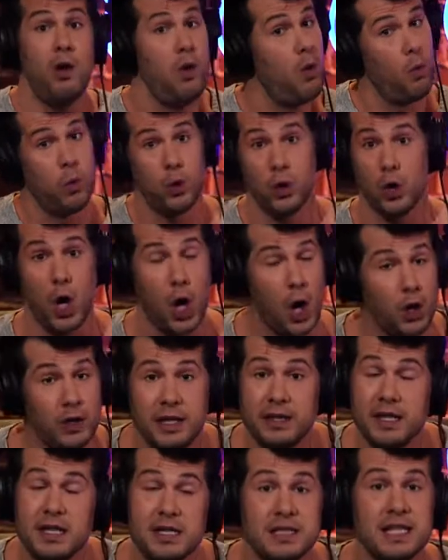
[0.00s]
We're all
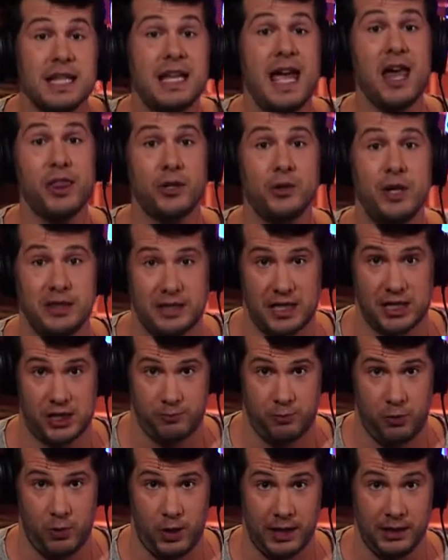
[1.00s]
in this together at
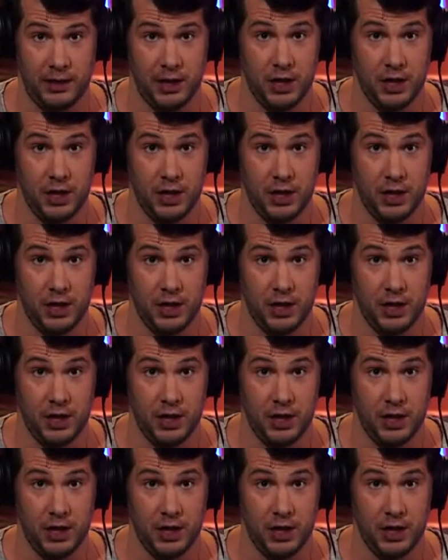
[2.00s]
this point.